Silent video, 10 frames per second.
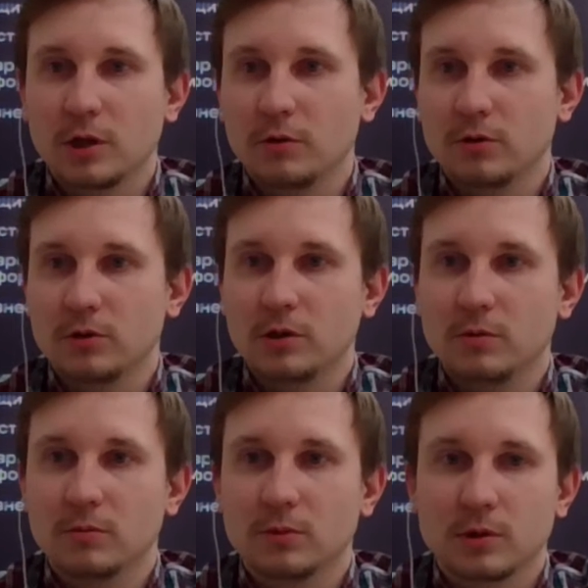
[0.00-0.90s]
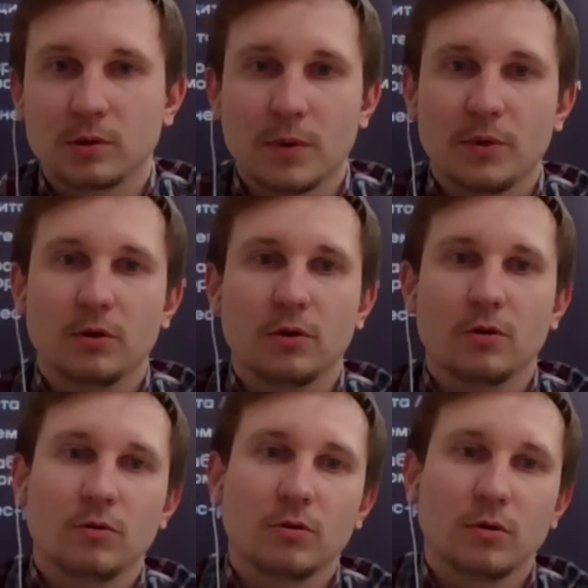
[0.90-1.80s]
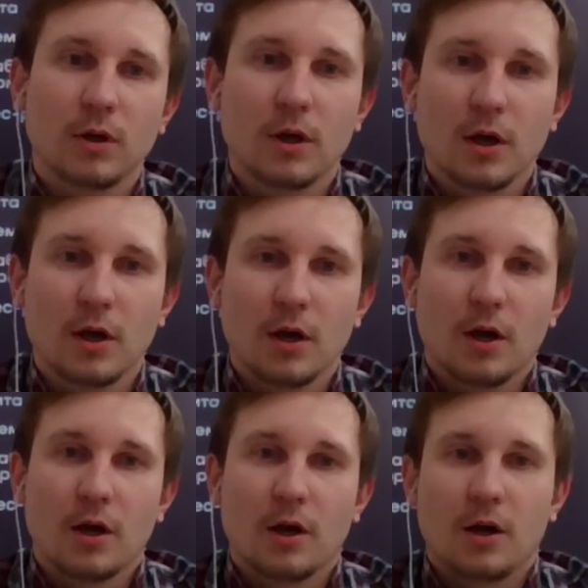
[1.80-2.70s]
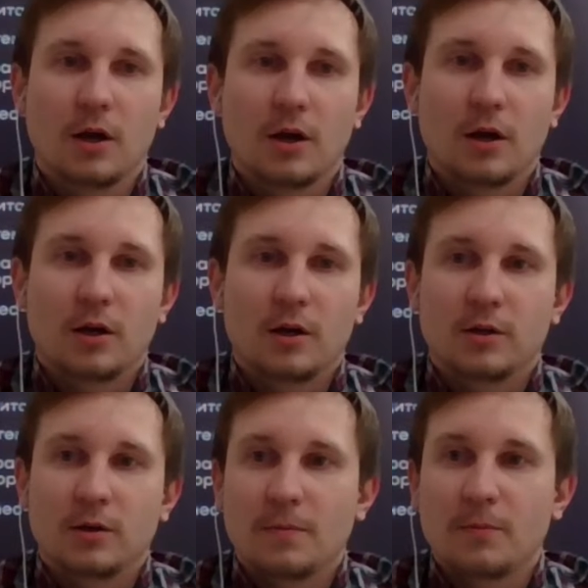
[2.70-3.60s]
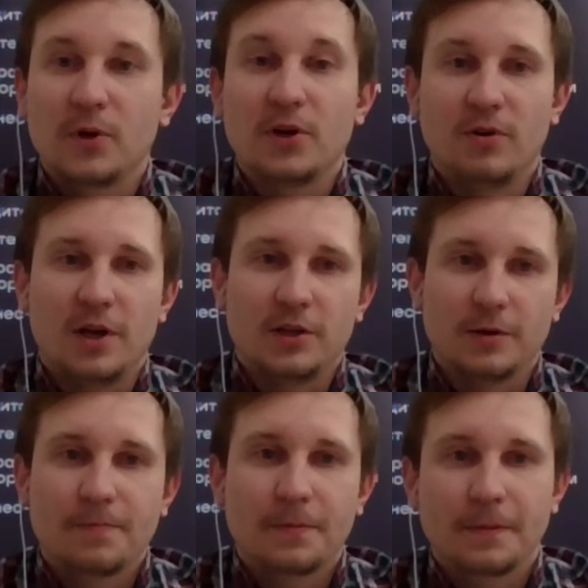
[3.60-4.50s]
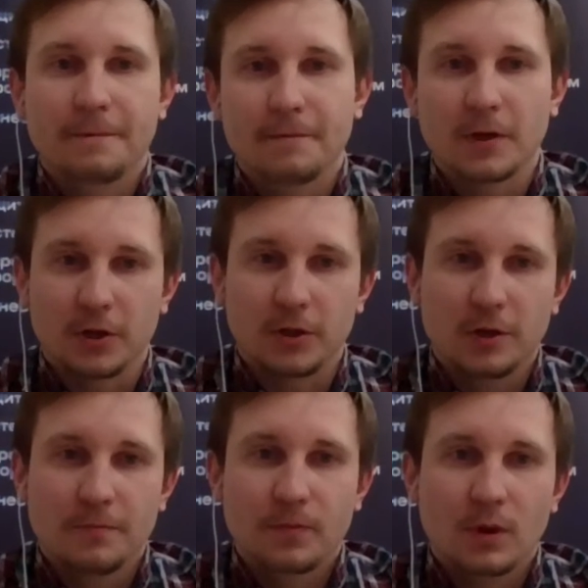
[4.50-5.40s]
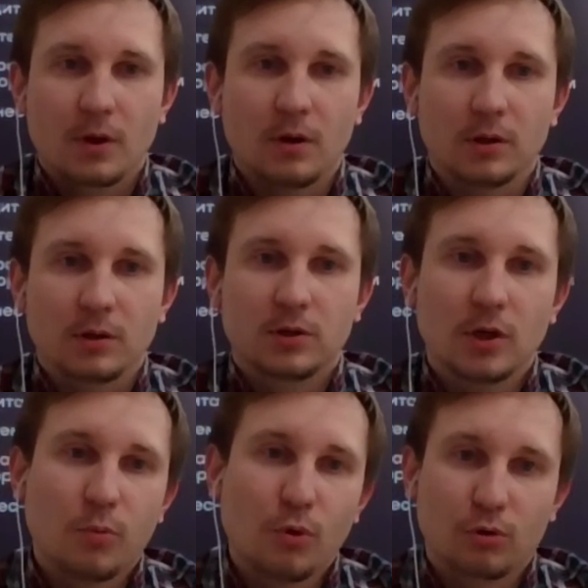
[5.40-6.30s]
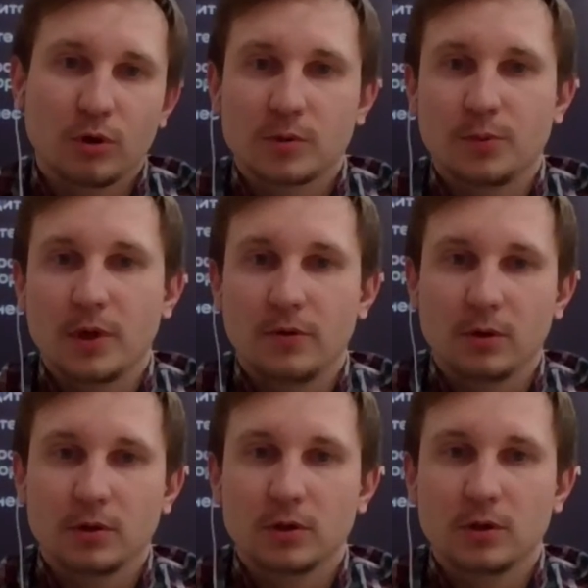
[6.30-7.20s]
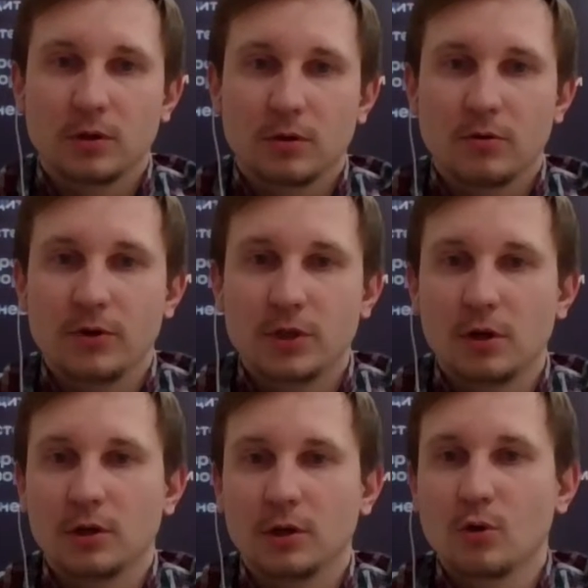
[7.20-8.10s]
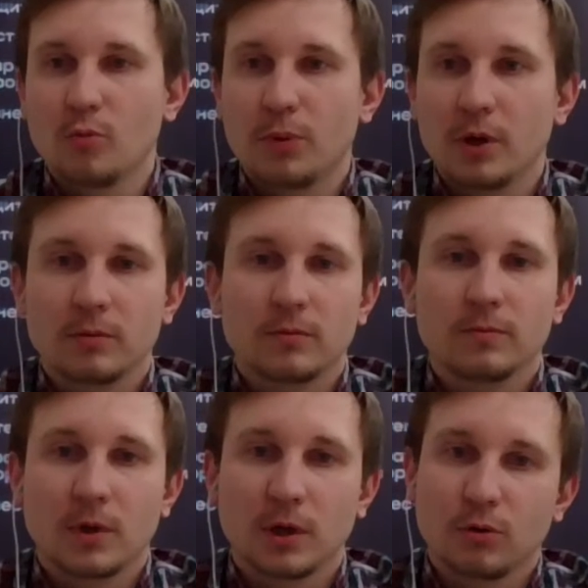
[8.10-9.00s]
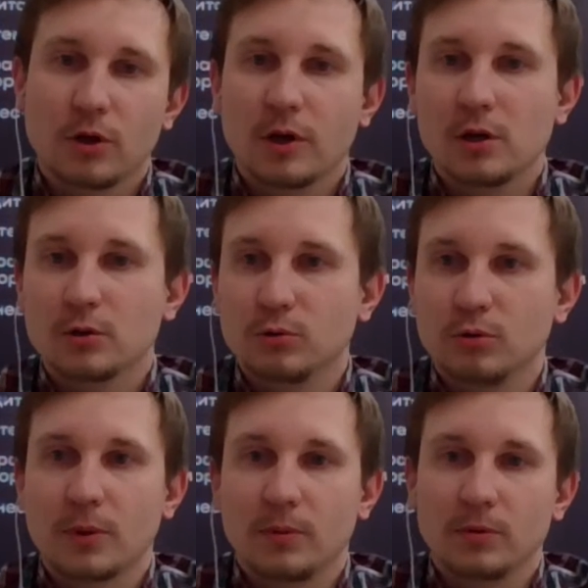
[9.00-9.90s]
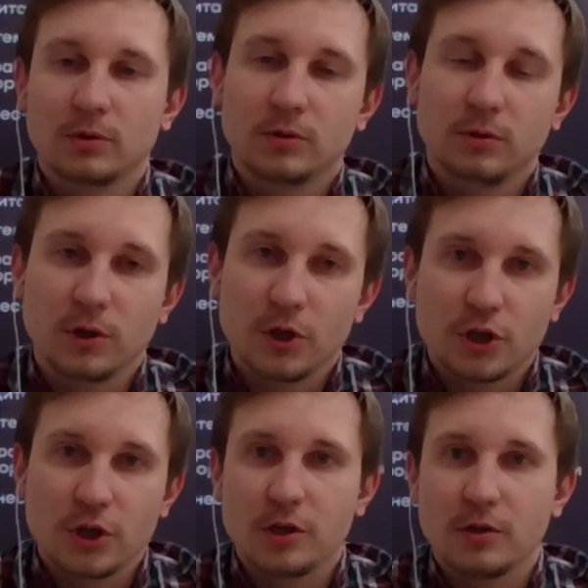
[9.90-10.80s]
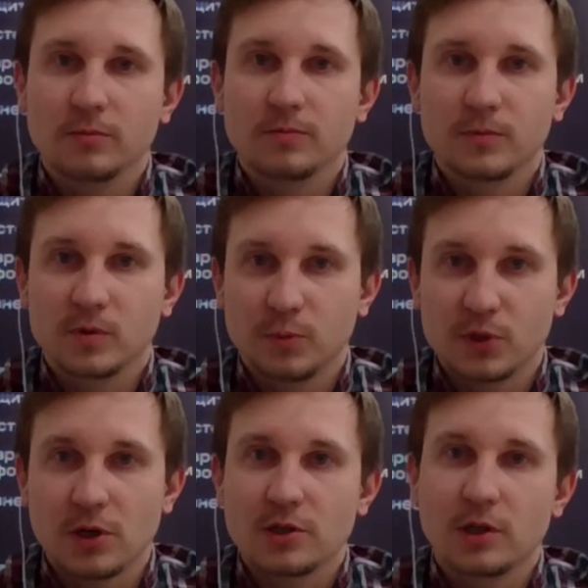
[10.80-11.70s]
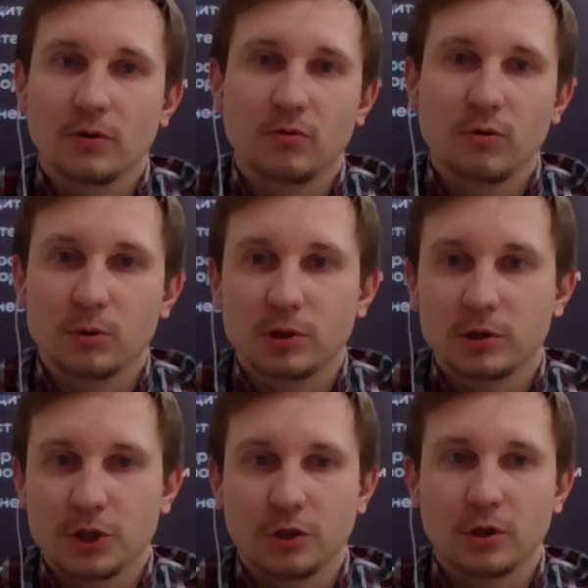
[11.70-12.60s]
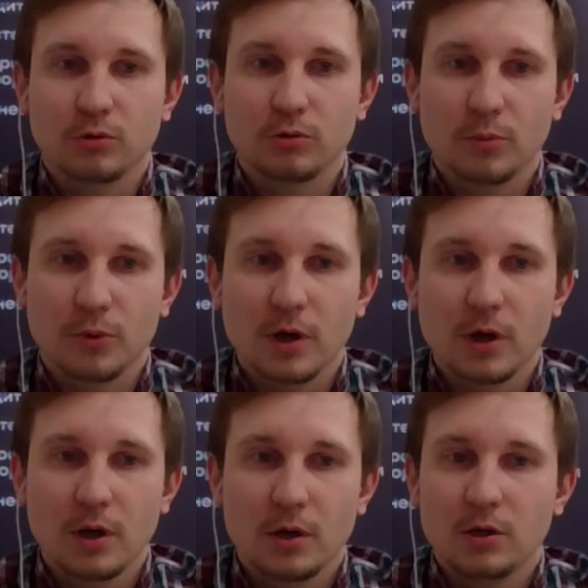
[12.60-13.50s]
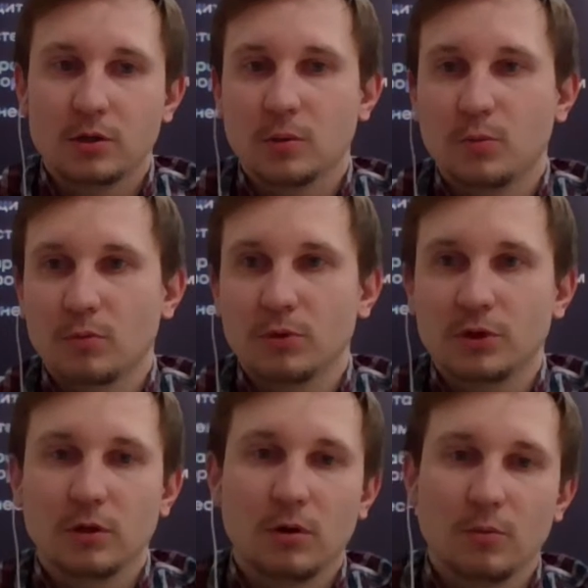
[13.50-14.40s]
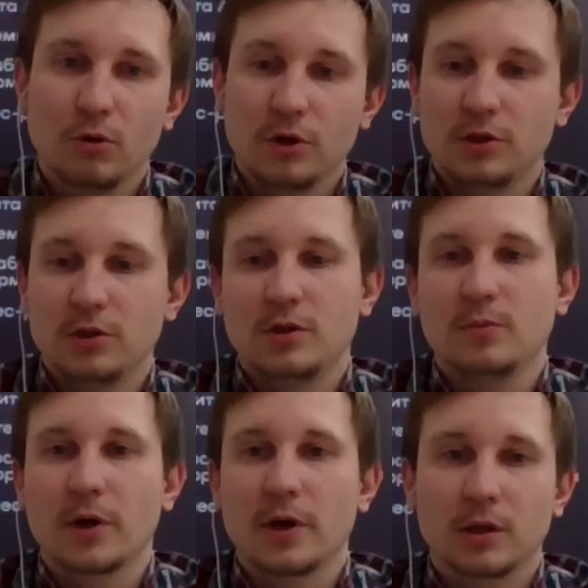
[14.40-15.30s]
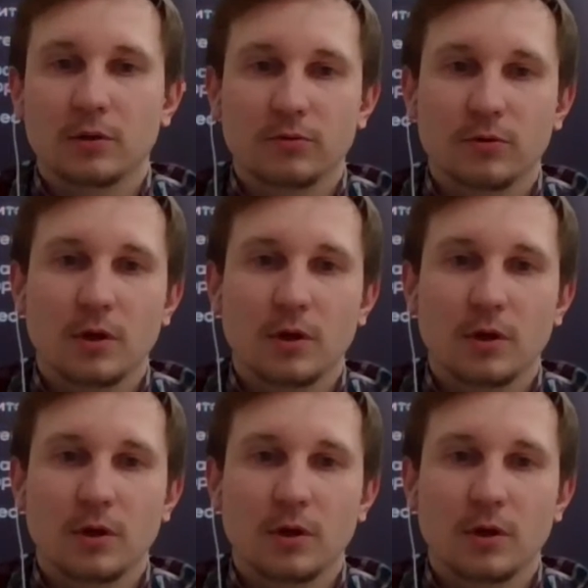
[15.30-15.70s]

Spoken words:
solutions have been familiar with ISIM since 2017, to be precise. Ever since we started having a dedicated group which implements specific CAM